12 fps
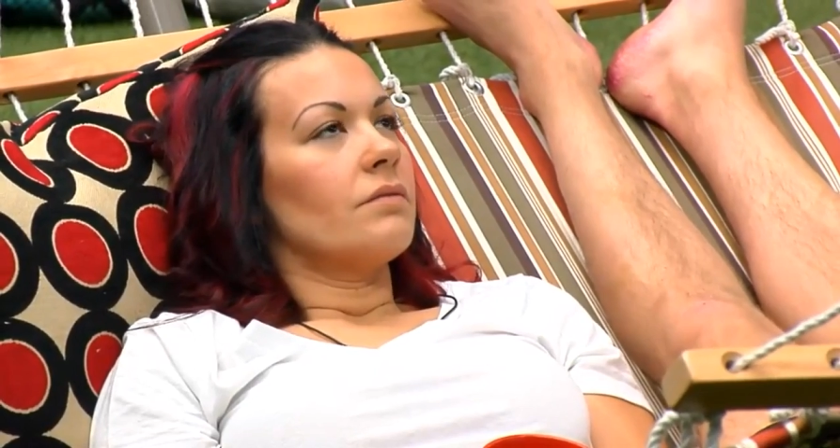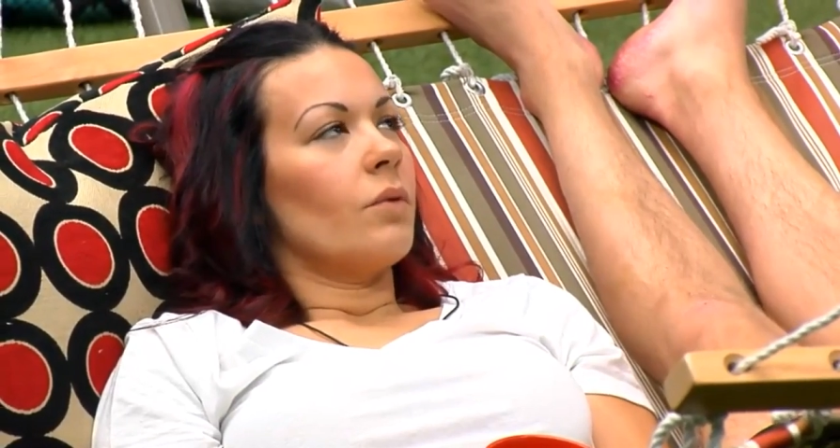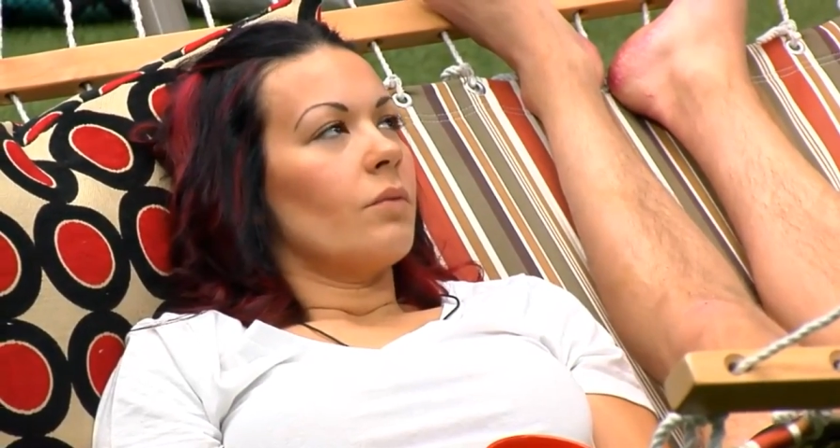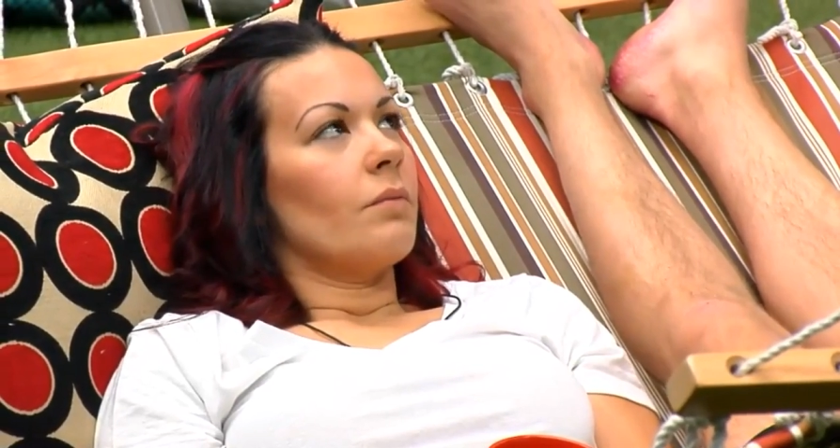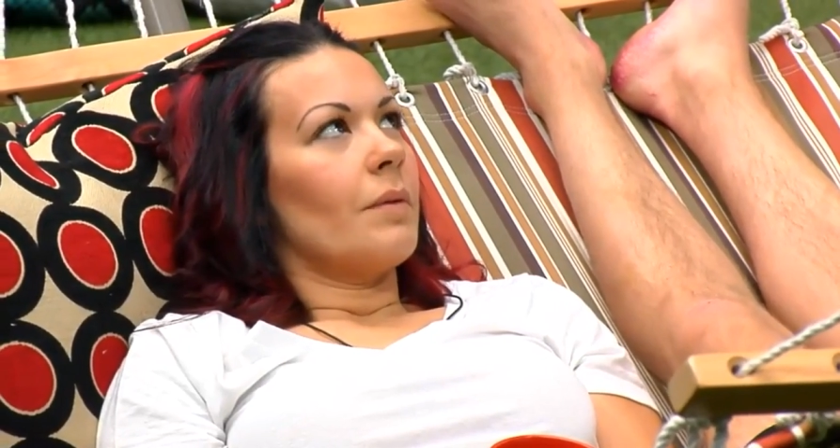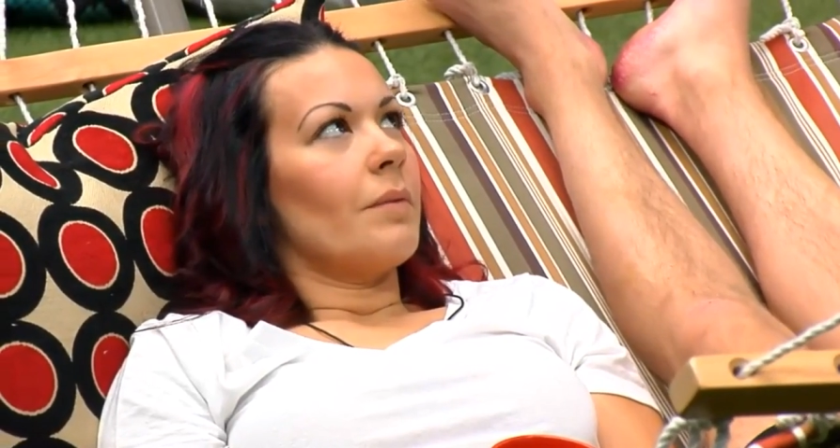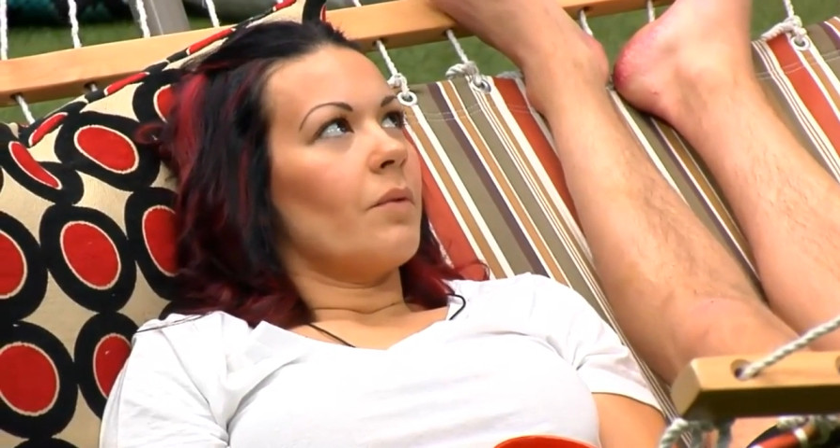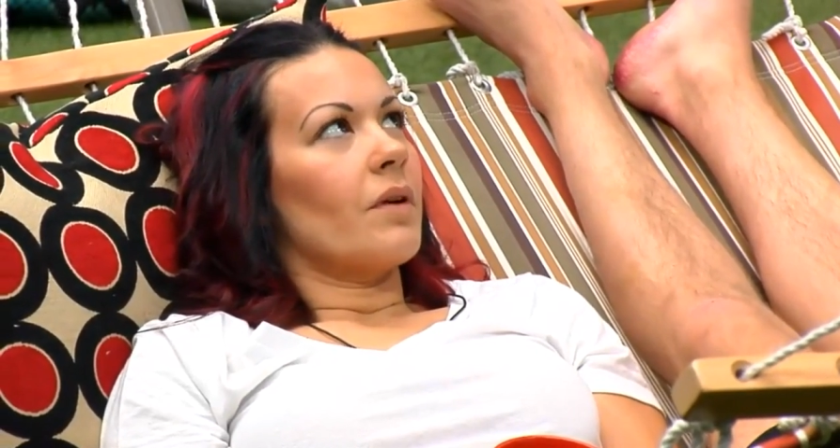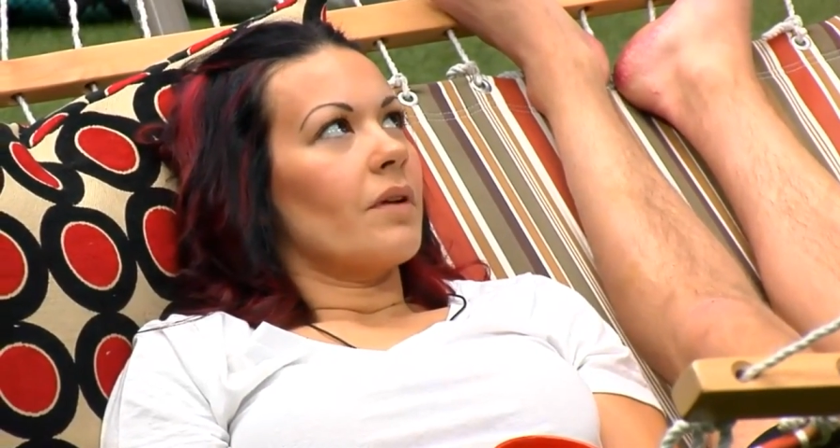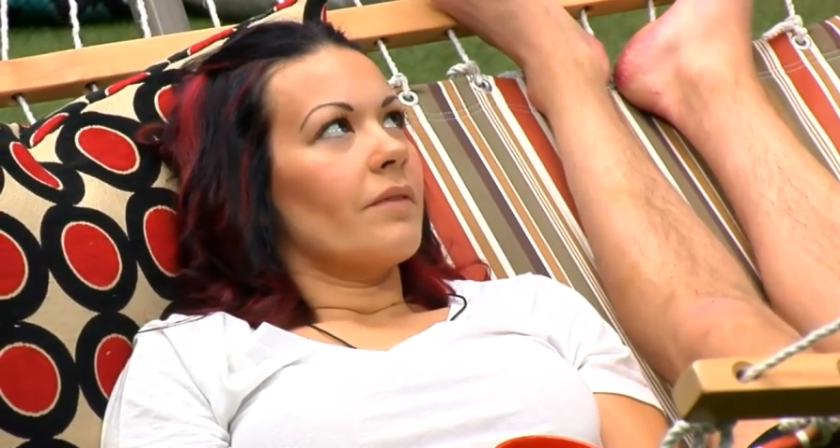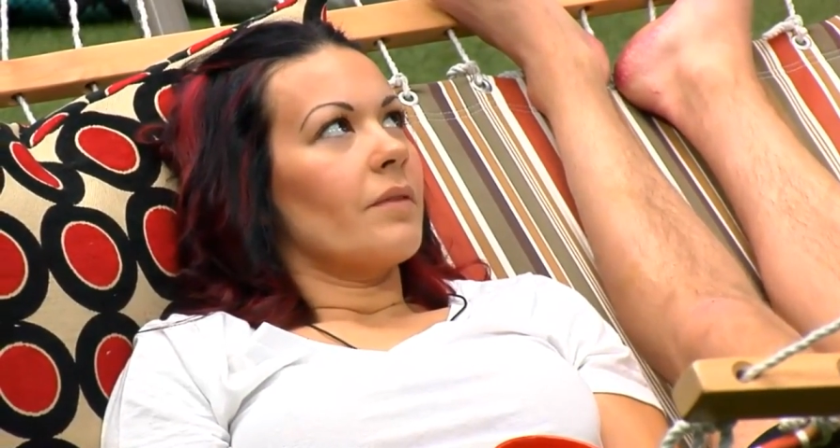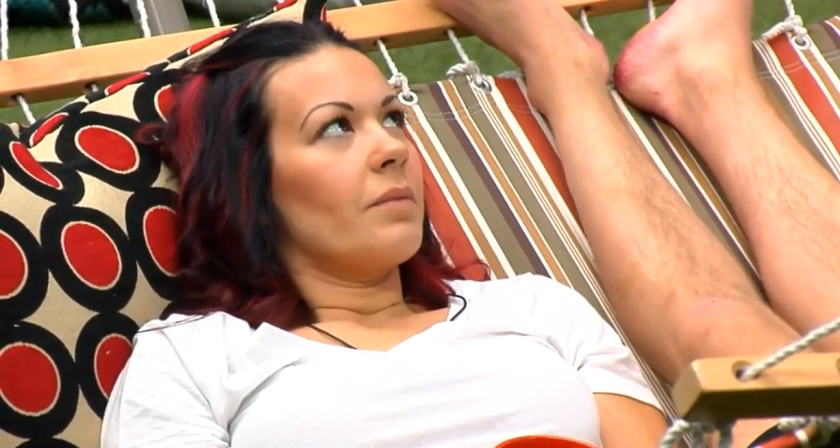maybe one
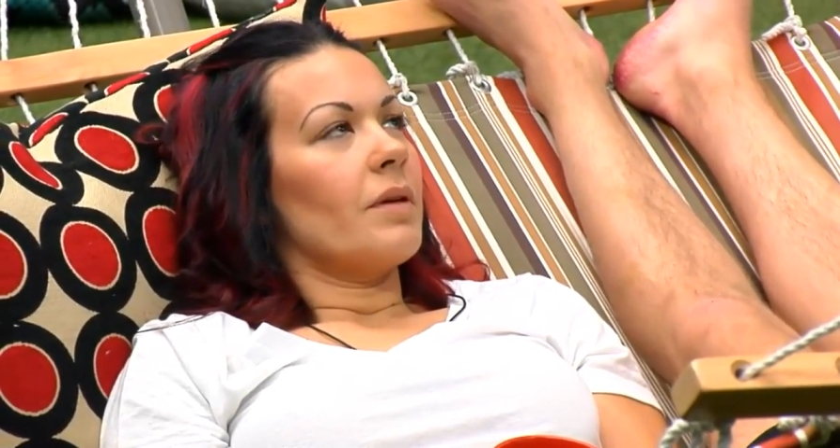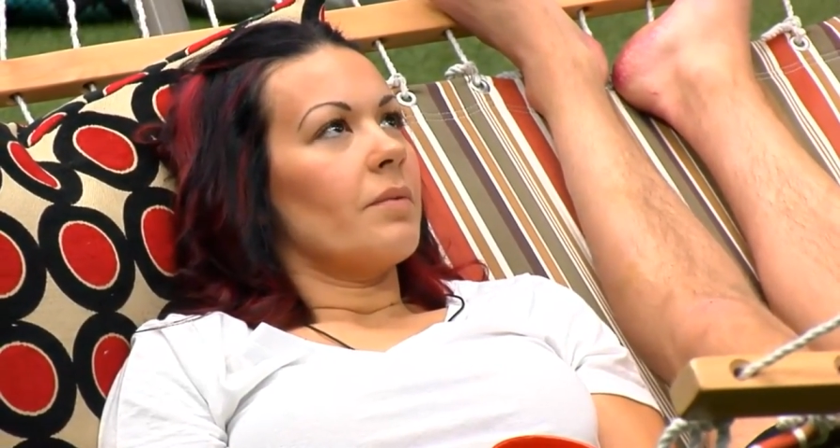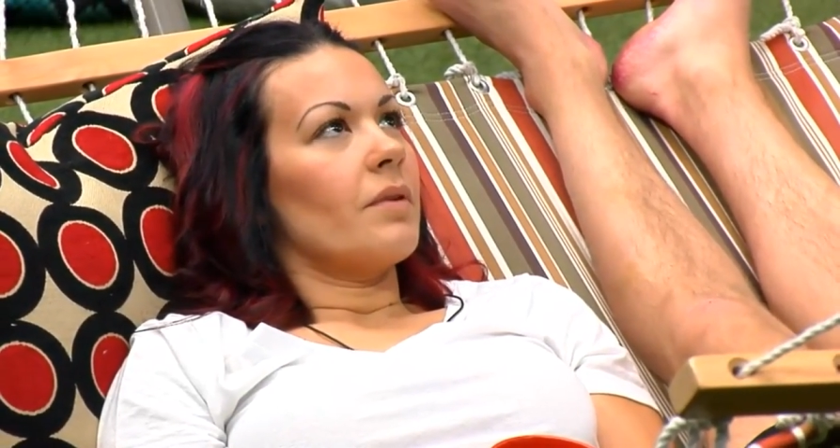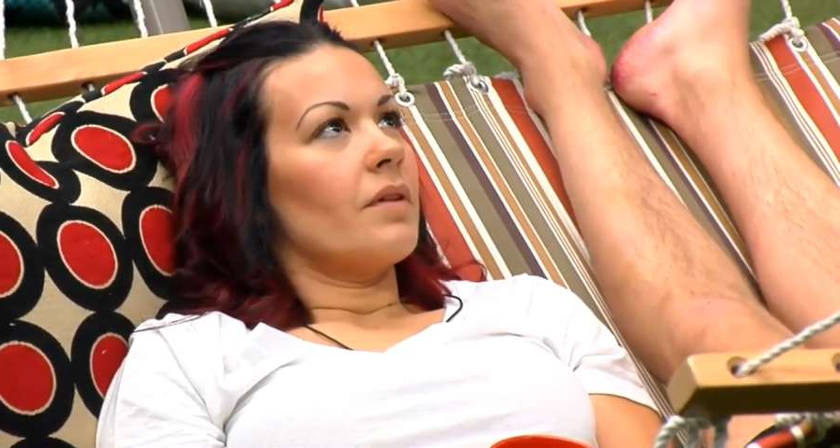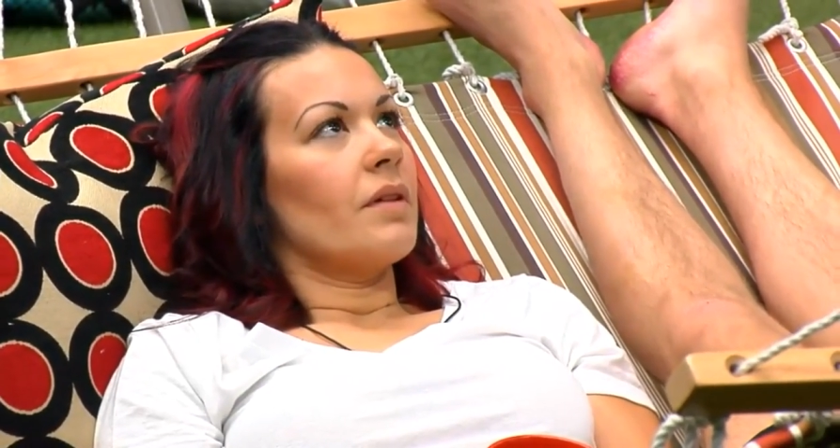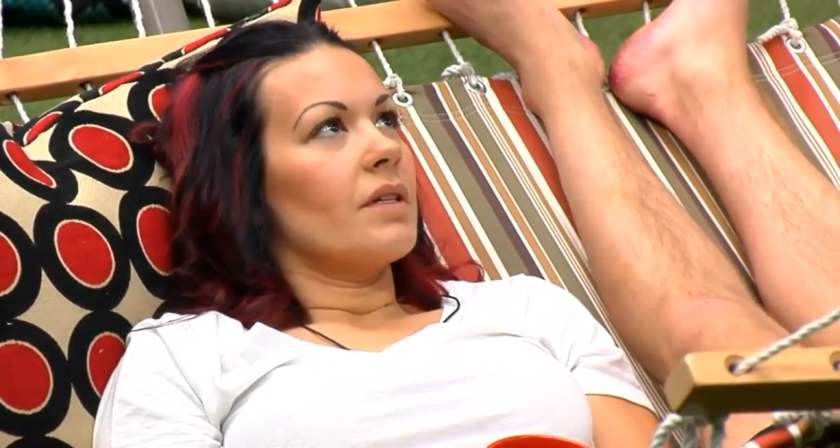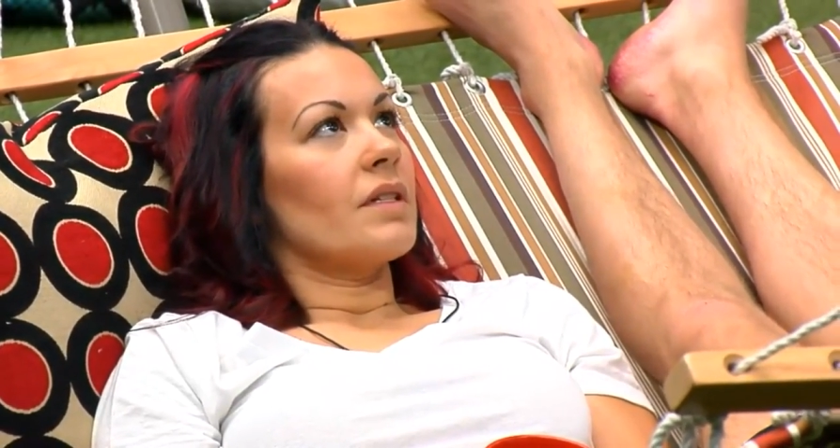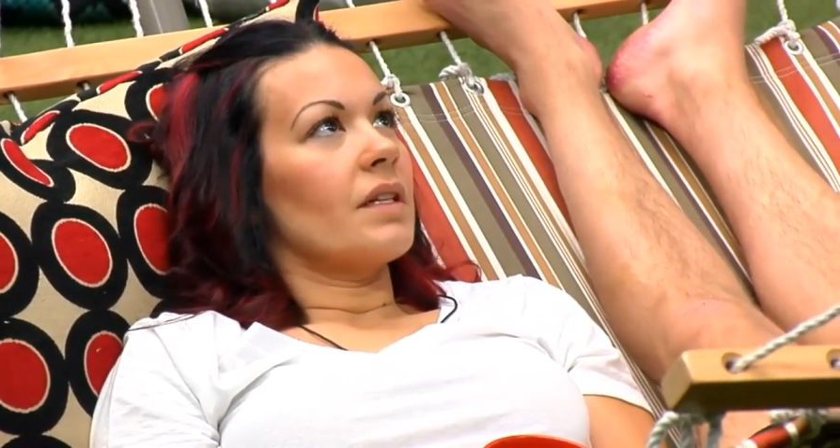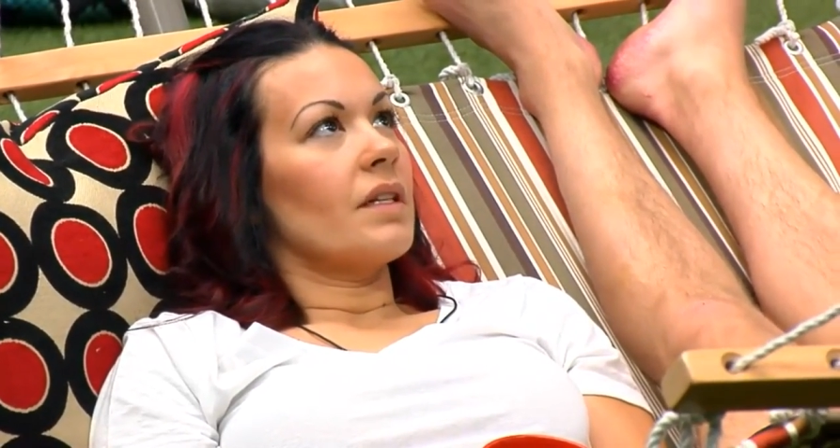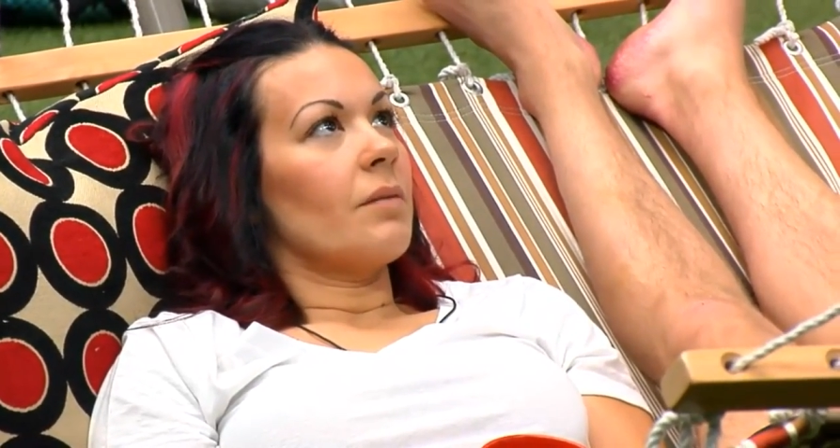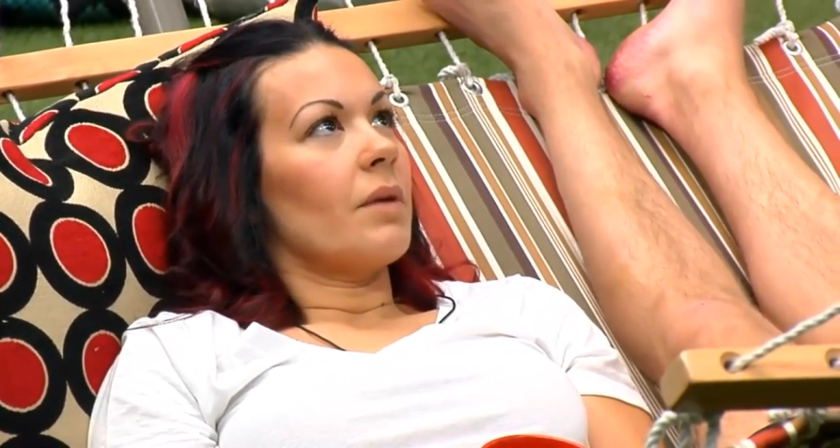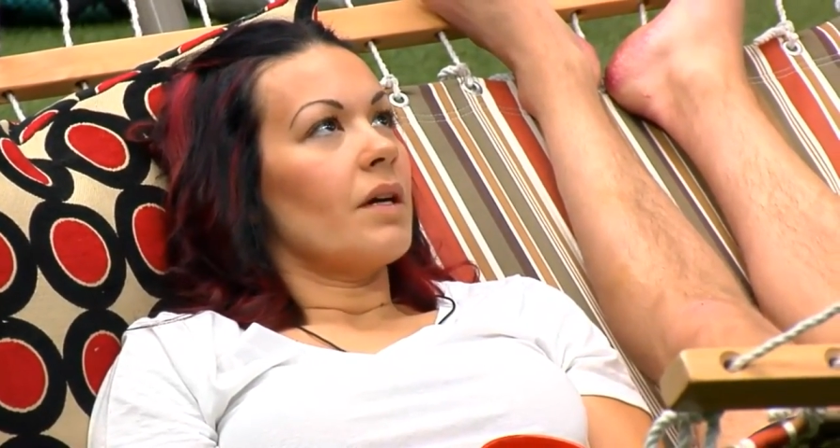of the people is a
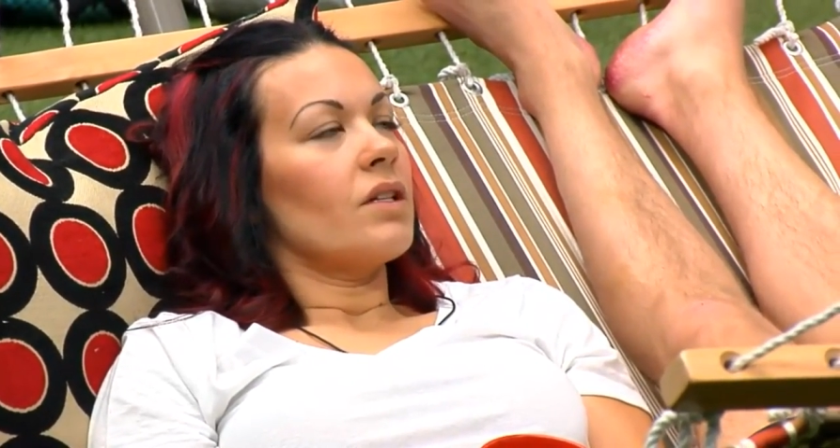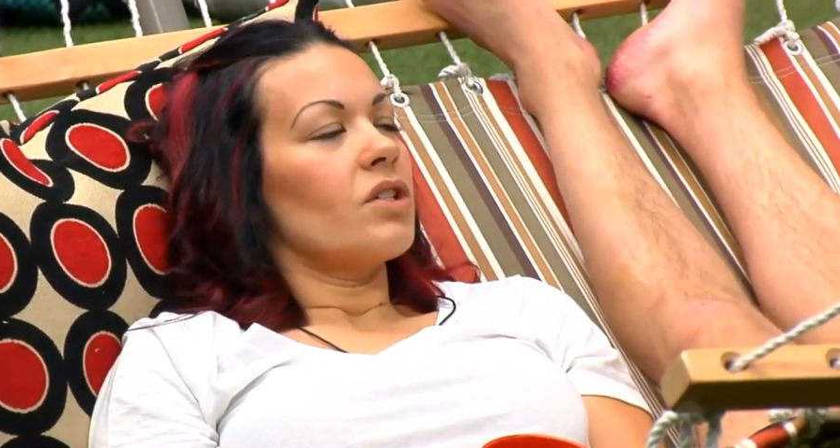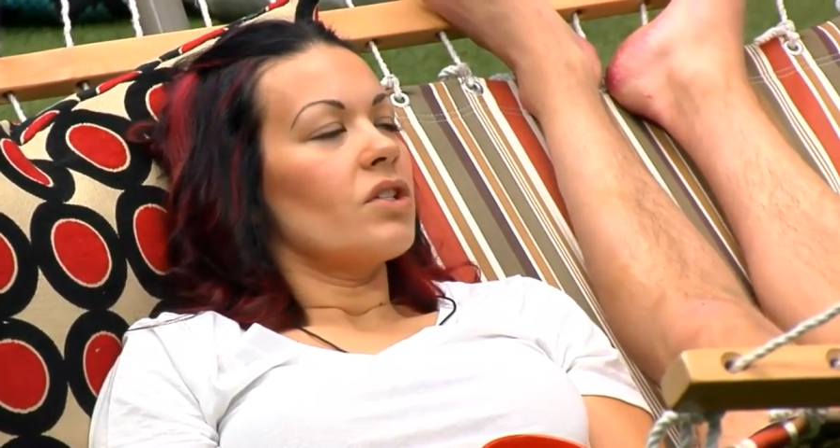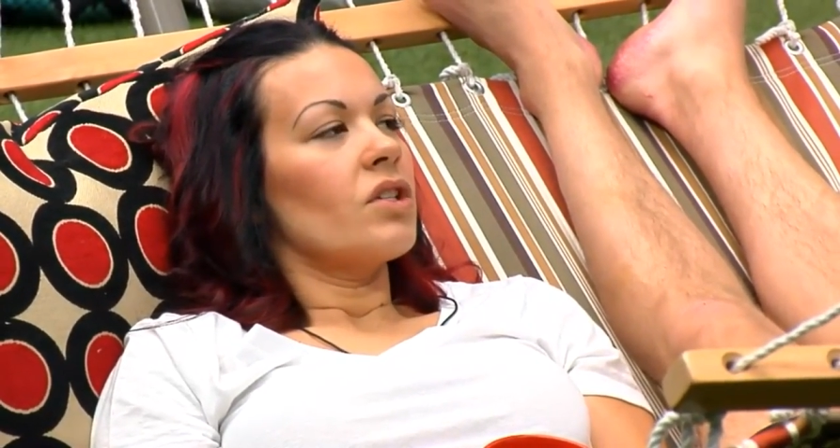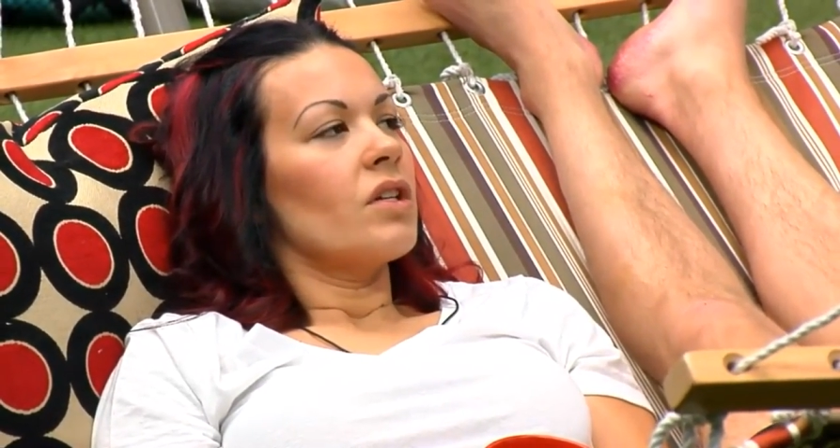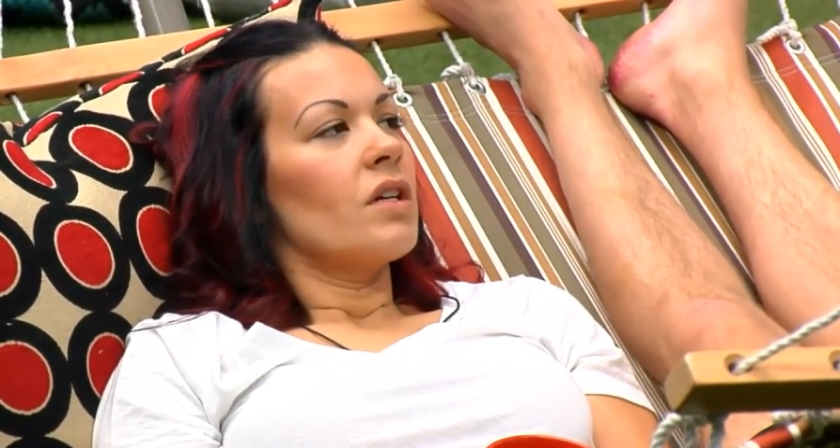little much,